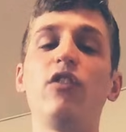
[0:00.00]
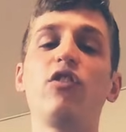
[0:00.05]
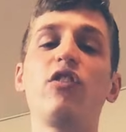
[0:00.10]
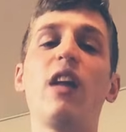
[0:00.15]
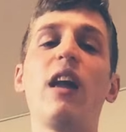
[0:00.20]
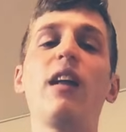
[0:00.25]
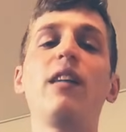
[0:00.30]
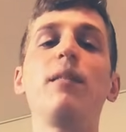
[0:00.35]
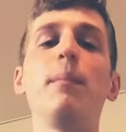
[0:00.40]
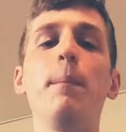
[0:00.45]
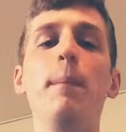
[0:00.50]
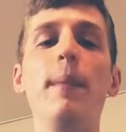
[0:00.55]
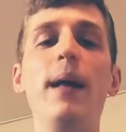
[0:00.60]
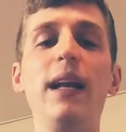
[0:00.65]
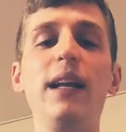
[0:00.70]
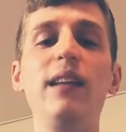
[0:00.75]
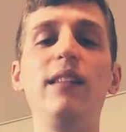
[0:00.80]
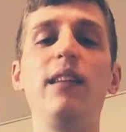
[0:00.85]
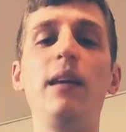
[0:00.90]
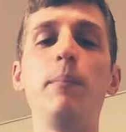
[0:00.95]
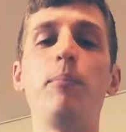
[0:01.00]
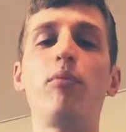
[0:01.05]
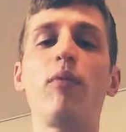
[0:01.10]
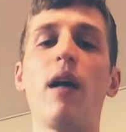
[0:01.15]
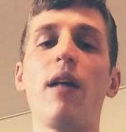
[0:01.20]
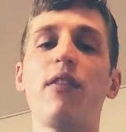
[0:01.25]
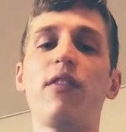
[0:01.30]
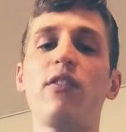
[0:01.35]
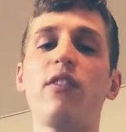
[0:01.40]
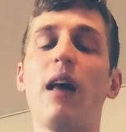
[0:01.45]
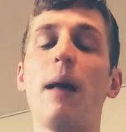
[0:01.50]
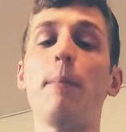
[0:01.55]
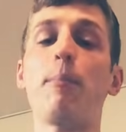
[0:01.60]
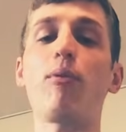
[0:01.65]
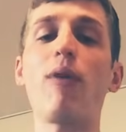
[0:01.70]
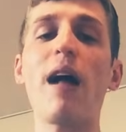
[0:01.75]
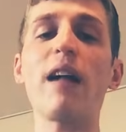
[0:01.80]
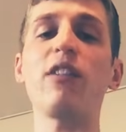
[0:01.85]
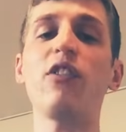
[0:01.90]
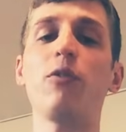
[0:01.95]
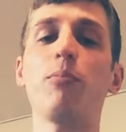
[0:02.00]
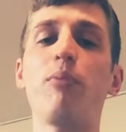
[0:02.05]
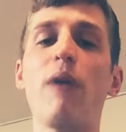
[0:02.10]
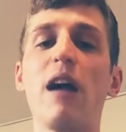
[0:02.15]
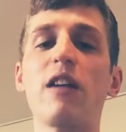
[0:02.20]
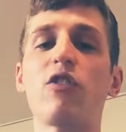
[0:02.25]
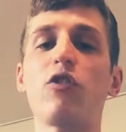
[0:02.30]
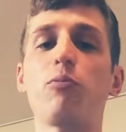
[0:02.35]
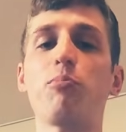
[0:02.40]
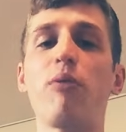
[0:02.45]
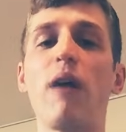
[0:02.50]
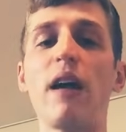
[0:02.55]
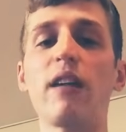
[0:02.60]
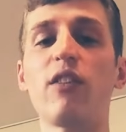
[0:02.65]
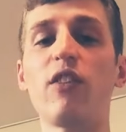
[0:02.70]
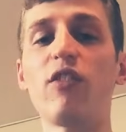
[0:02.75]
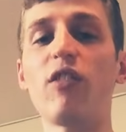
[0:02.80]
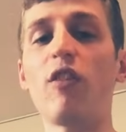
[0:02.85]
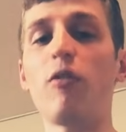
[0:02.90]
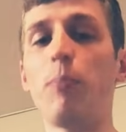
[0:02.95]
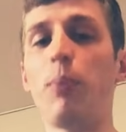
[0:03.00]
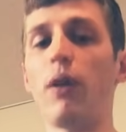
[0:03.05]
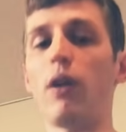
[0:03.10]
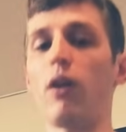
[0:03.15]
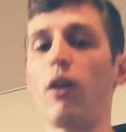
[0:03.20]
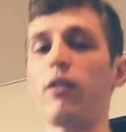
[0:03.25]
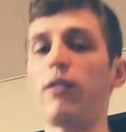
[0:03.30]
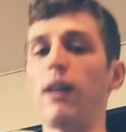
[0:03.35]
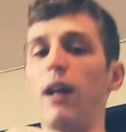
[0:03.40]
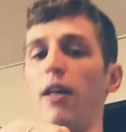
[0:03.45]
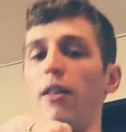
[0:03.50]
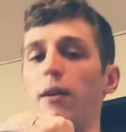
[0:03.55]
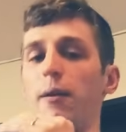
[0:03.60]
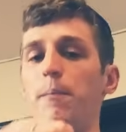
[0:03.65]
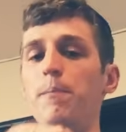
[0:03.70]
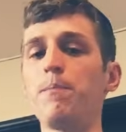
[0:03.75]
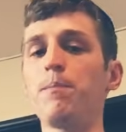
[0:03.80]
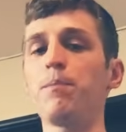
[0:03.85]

just take many deep breaths and practice, practice, practice. Let's put it all together.